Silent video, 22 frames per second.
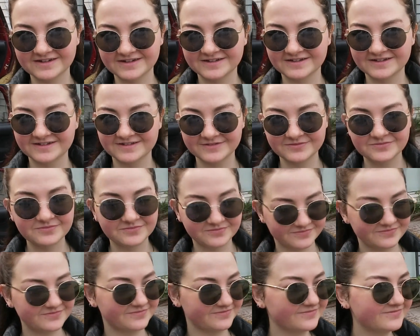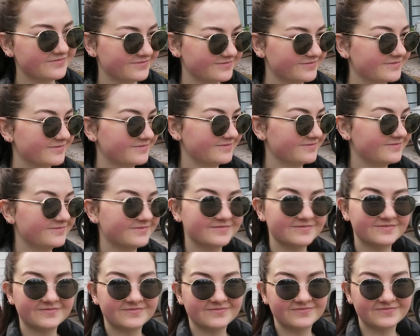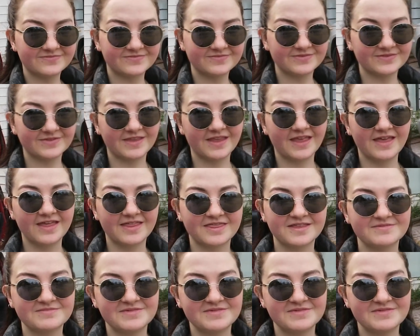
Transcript: Yeah. I mean, they were so cute.